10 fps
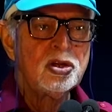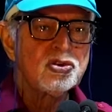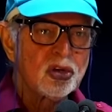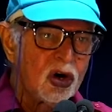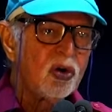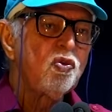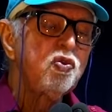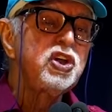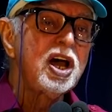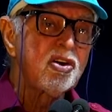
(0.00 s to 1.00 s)
so
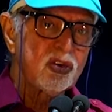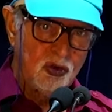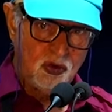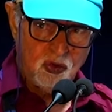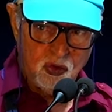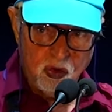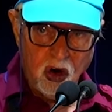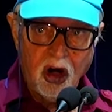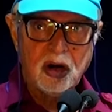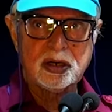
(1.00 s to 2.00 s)
we are
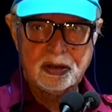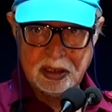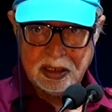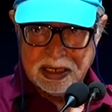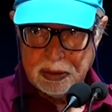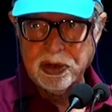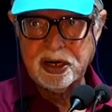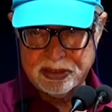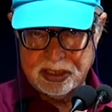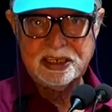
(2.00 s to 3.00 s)
war
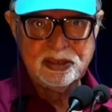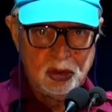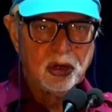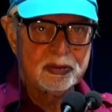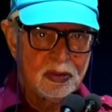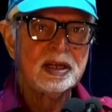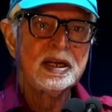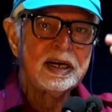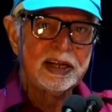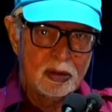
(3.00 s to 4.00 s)
criminals in your
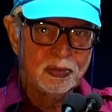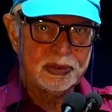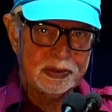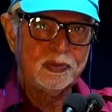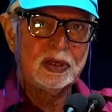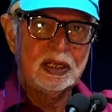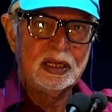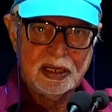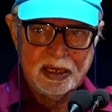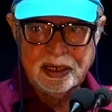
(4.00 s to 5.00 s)
terms,
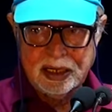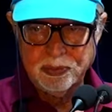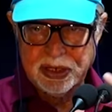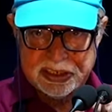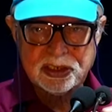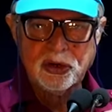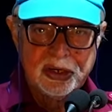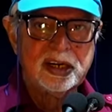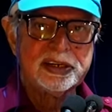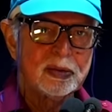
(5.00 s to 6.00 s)
in British
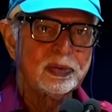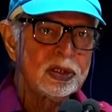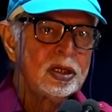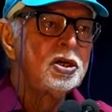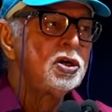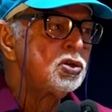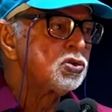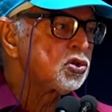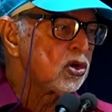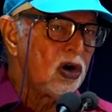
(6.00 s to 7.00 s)
colonial terms.
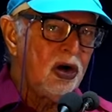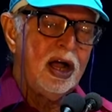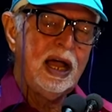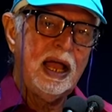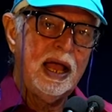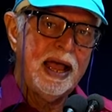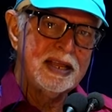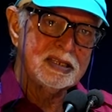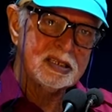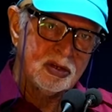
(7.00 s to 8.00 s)
So
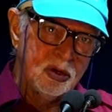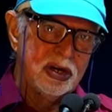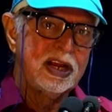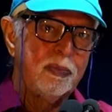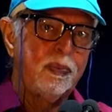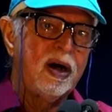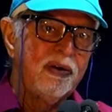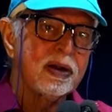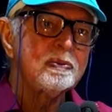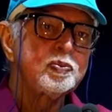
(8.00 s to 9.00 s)
as colonial
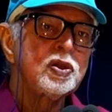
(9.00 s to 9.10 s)
power,